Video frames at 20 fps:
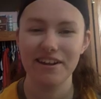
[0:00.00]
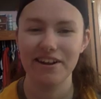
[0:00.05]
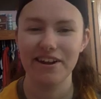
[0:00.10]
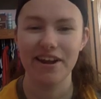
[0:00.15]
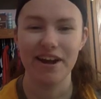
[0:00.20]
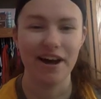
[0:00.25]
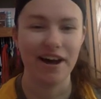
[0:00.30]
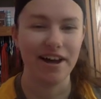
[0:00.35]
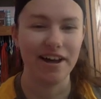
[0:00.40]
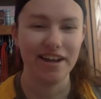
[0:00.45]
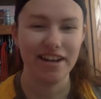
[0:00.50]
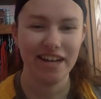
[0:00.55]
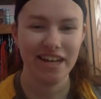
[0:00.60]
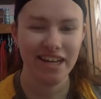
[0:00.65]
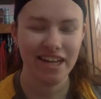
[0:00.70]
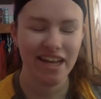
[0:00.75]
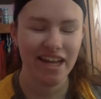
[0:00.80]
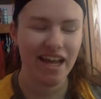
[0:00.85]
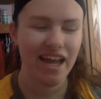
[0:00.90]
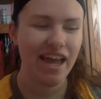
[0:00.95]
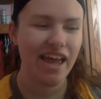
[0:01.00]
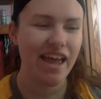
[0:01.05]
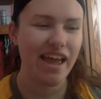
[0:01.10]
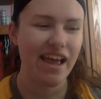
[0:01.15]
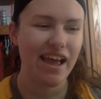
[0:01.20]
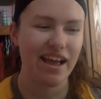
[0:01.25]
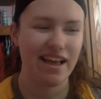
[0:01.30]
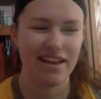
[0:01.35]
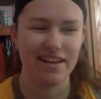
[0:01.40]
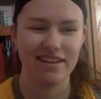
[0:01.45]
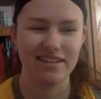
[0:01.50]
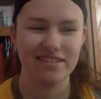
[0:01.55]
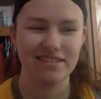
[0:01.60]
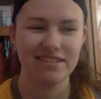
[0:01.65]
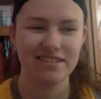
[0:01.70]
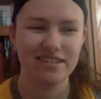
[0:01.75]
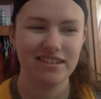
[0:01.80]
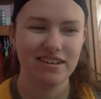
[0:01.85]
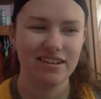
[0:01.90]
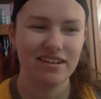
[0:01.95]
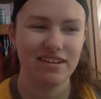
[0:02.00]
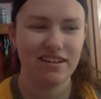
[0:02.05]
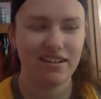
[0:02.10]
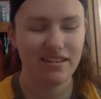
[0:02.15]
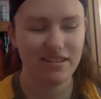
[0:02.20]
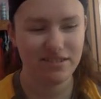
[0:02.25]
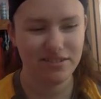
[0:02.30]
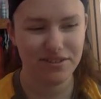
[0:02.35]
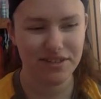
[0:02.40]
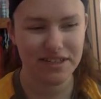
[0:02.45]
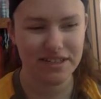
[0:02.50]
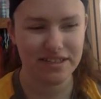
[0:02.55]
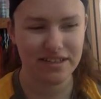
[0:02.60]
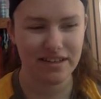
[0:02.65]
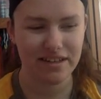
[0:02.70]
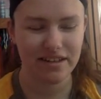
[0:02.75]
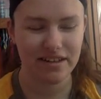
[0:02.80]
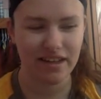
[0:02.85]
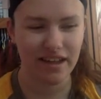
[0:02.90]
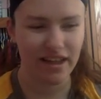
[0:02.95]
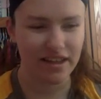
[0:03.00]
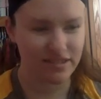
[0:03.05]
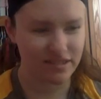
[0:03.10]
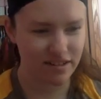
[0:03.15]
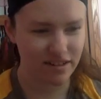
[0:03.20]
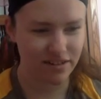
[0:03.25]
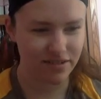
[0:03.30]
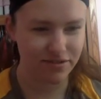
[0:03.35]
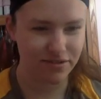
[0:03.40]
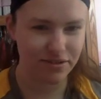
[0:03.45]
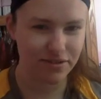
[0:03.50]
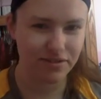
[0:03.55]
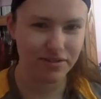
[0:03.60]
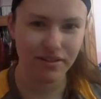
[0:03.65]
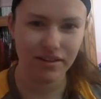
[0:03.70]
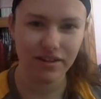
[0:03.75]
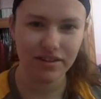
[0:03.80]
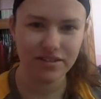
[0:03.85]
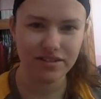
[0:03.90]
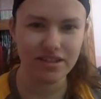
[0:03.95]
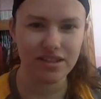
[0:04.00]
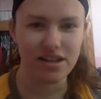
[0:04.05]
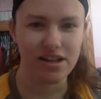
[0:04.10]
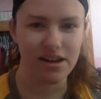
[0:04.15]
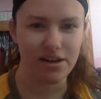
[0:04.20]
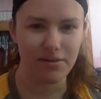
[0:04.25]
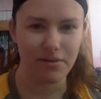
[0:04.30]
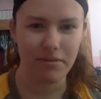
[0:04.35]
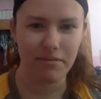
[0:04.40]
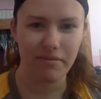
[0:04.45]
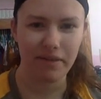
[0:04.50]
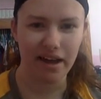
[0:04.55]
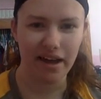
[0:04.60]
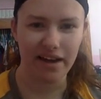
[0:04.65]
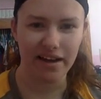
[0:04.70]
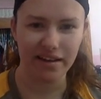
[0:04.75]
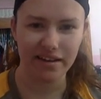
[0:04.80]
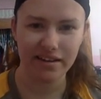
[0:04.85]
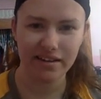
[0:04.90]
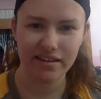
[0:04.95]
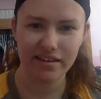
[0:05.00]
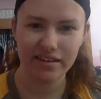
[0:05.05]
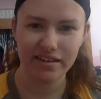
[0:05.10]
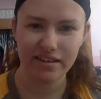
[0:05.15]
done. And so I just kind of guessed on a few of those, and then I went back